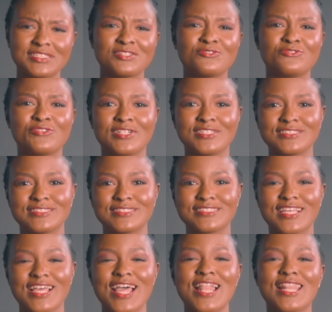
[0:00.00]
thing first,
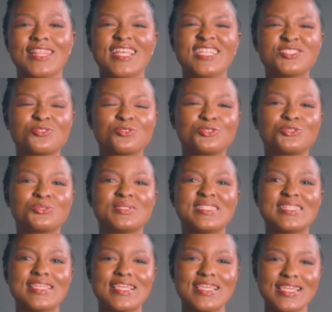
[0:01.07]
let's go through the